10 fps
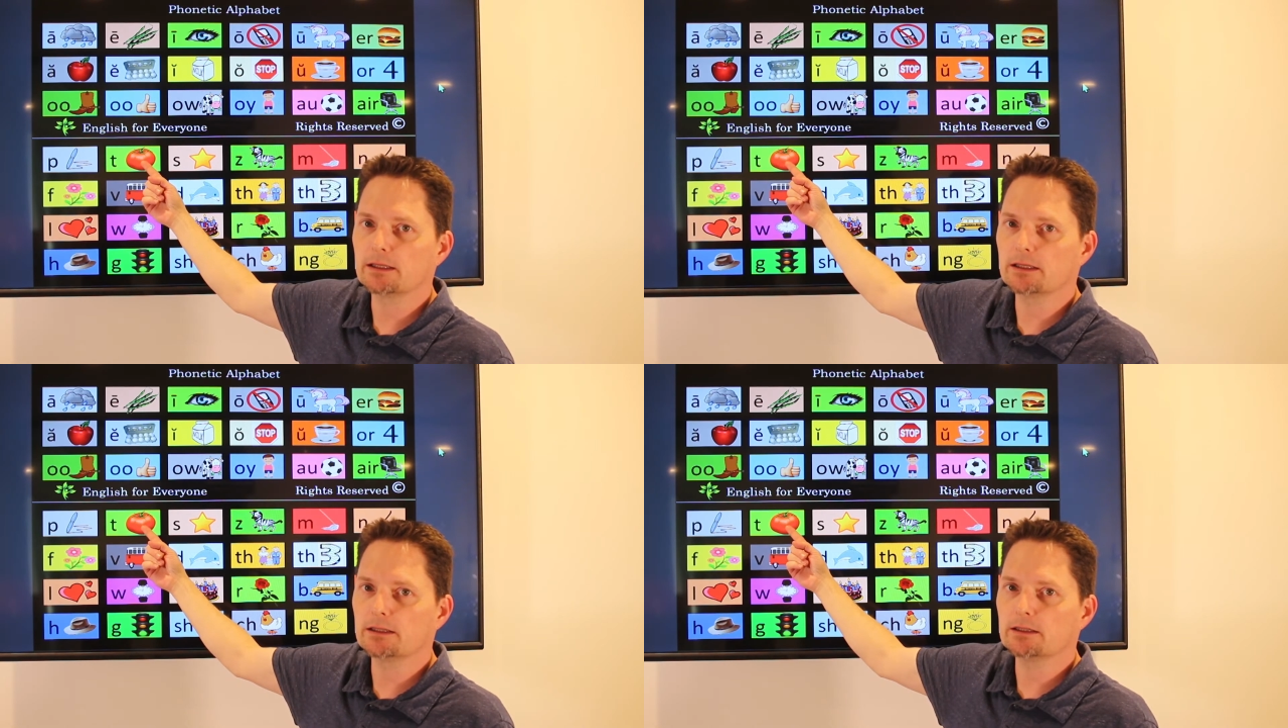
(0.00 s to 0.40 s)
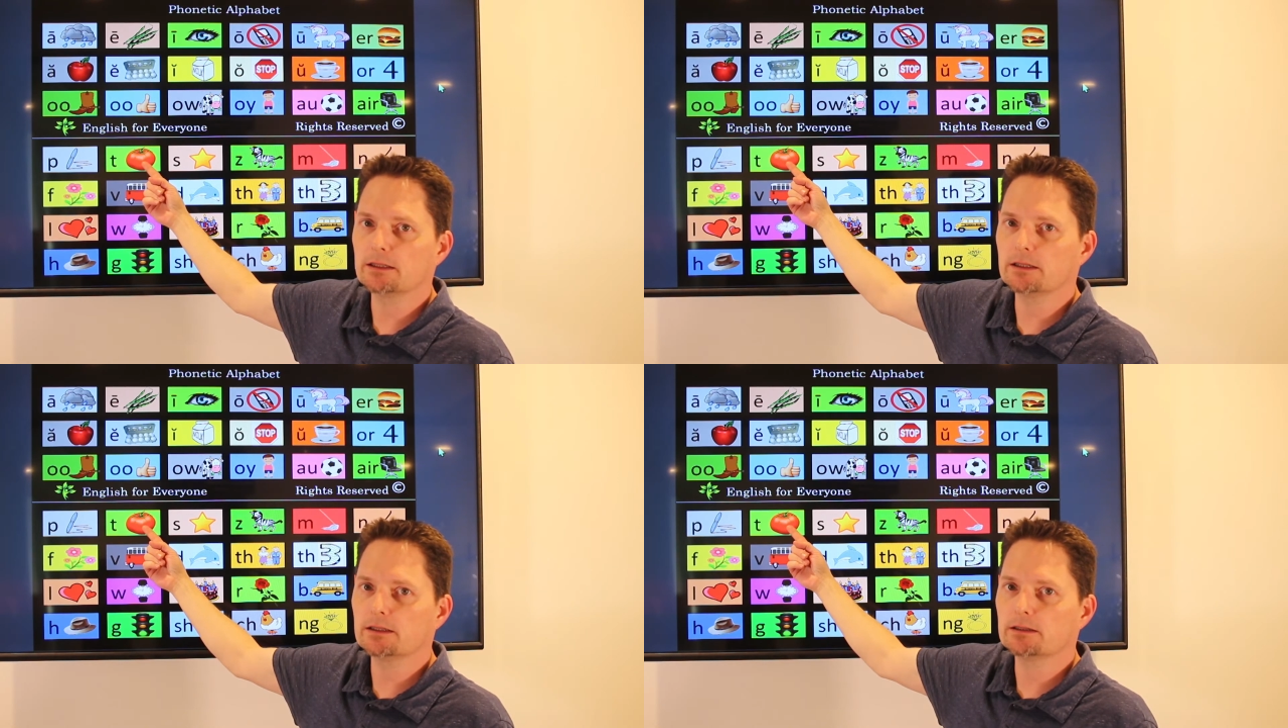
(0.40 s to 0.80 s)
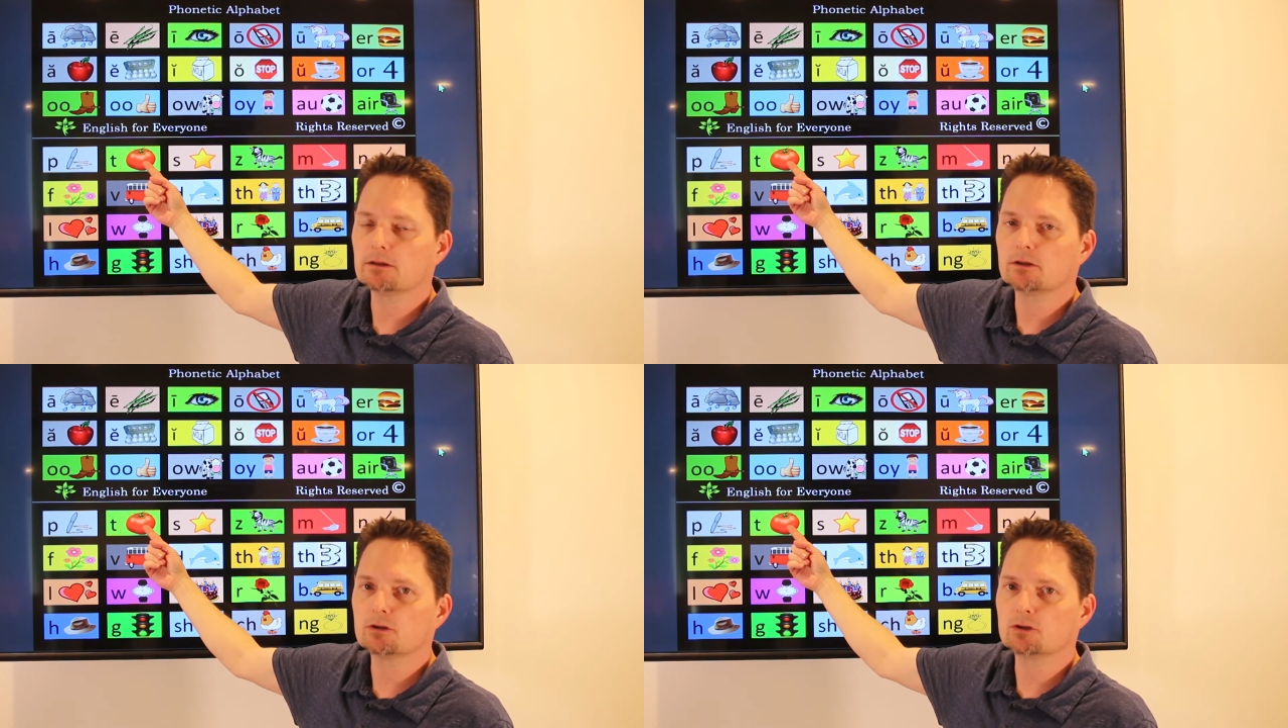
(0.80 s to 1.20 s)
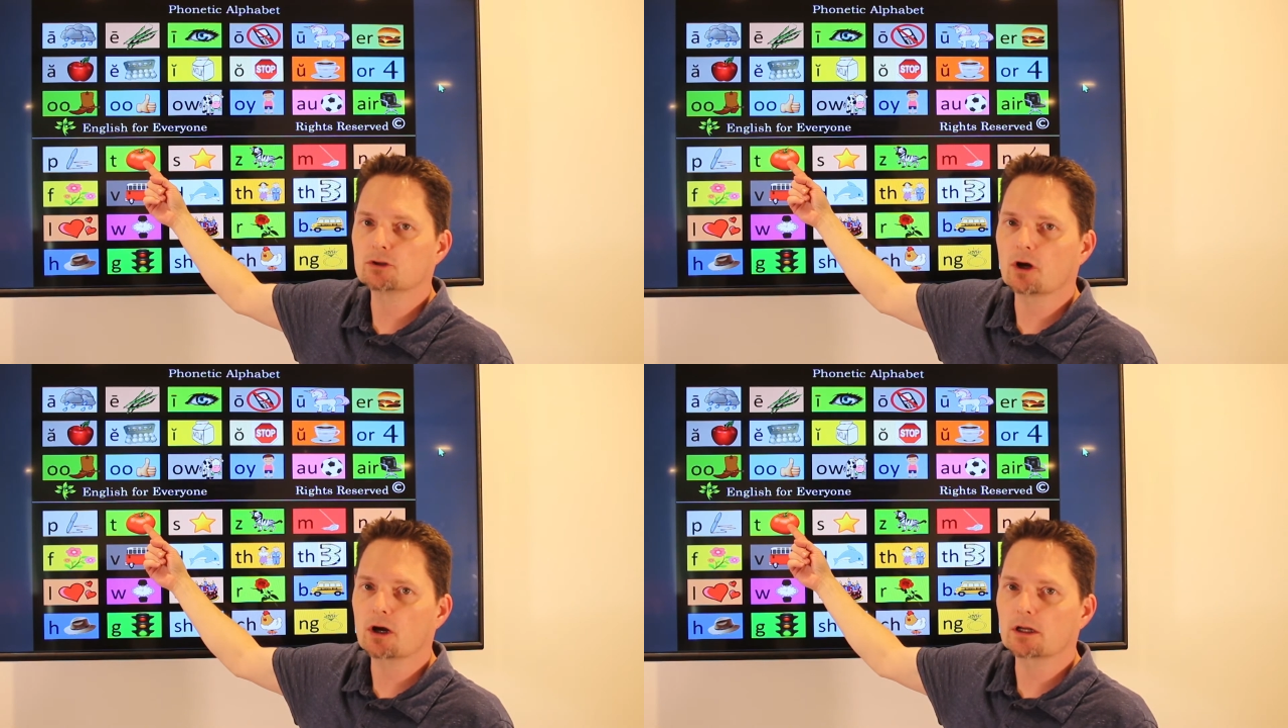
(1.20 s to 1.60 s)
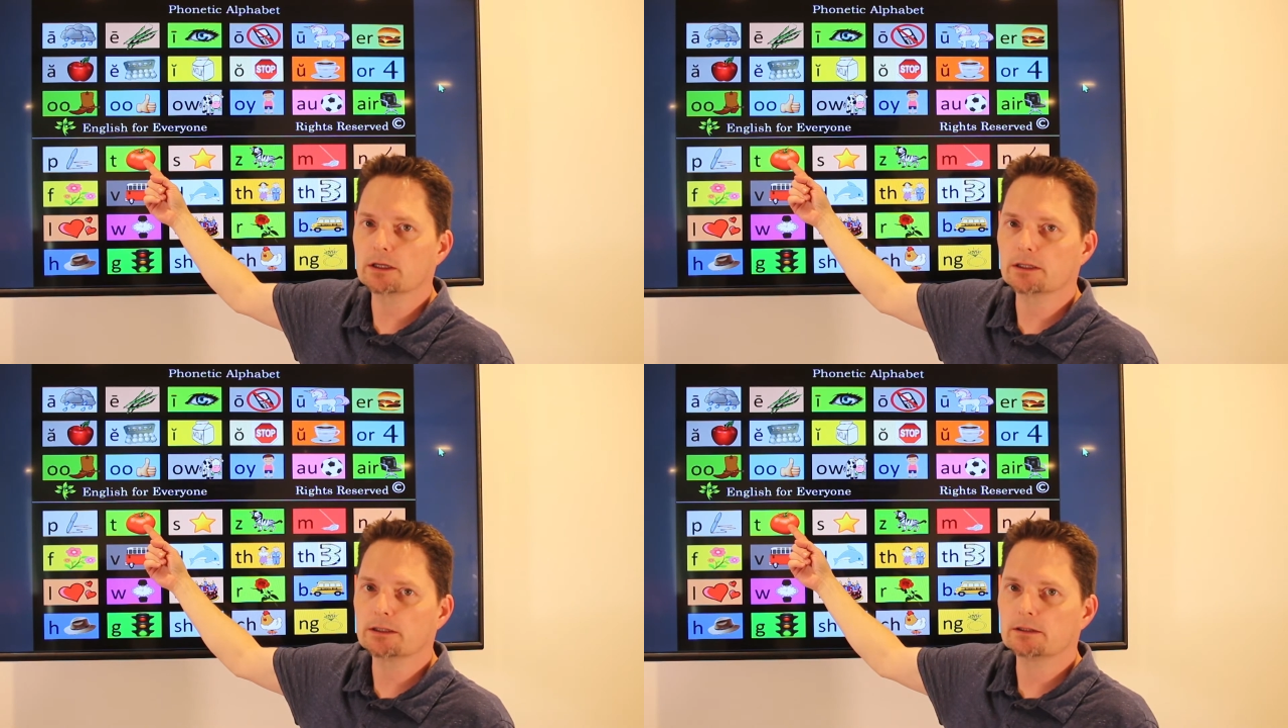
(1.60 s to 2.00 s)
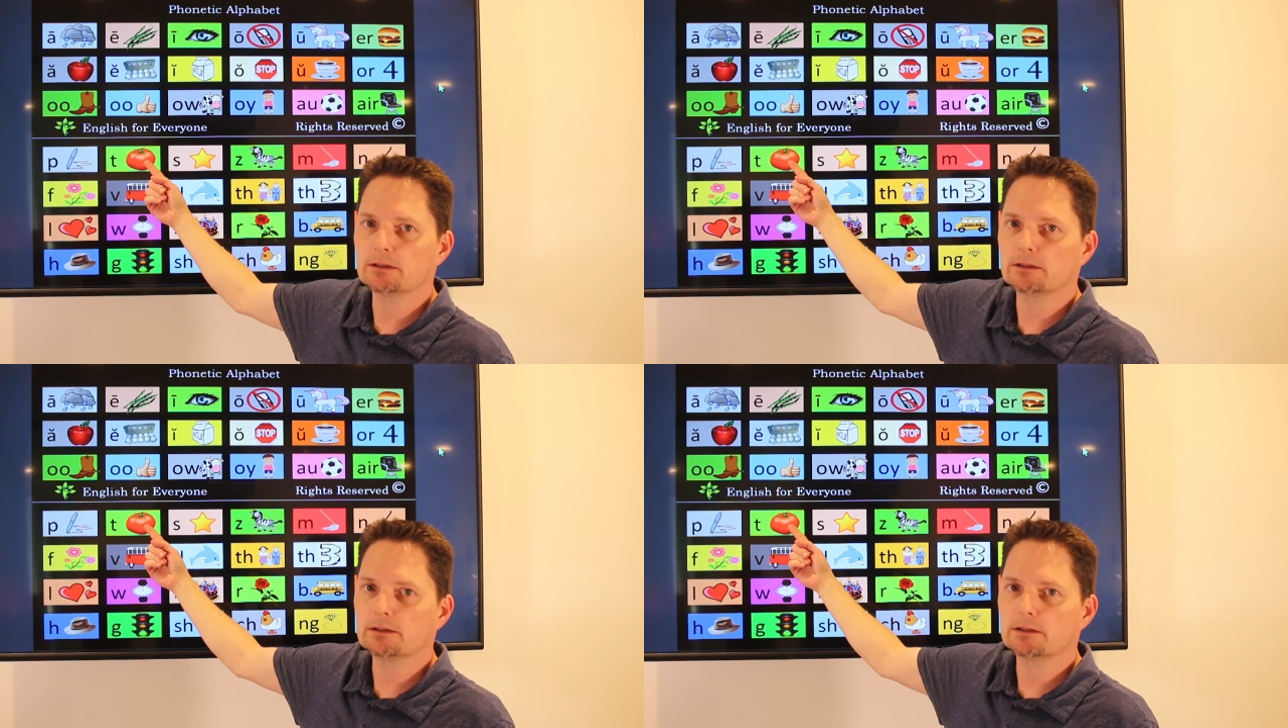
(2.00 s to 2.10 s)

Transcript: It. It. Chocolate.